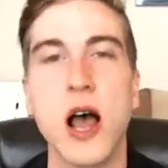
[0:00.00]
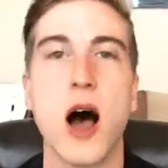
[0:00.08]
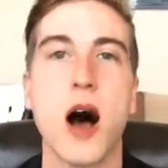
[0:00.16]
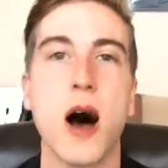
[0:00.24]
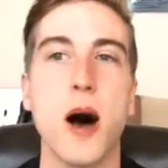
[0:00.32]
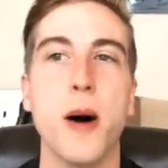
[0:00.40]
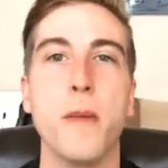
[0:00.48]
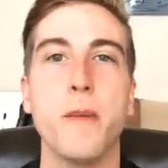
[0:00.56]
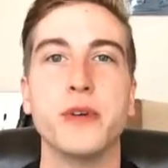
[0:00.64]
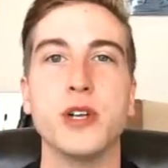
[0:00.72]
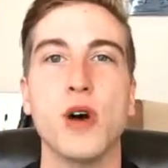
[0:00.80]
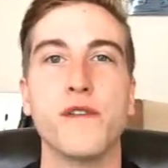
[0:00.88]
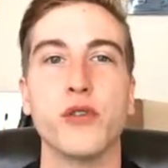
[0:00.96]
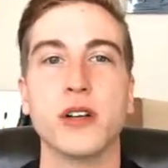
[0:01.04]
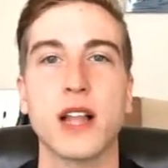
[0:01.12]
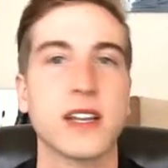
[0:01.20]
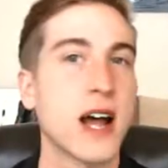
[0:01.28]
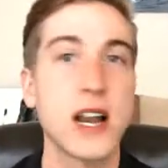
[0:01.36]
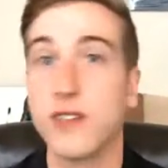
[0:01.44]
For
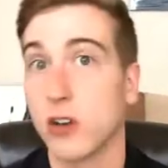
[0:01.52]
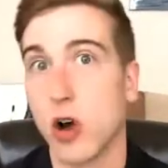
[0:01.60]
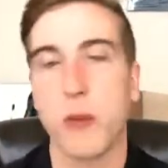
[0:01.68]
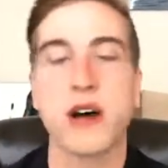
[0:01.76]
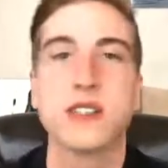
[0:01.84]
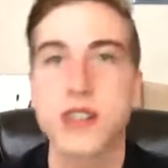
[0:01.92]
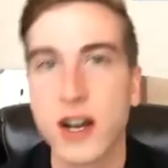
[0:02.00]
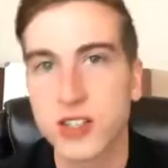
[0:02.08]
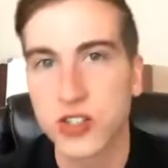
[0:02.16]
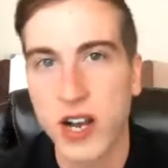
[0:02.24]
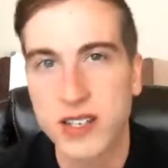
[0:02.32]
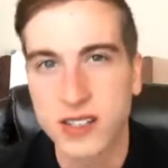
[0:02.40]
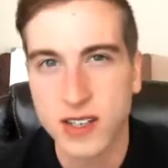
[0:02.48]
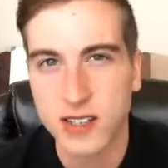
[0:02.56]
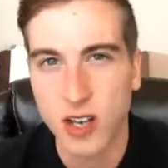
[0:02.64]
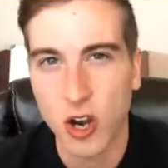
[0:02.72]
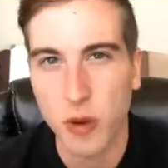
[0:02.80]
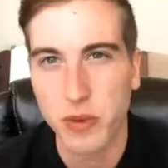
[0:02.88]
not even all my sites are SSL,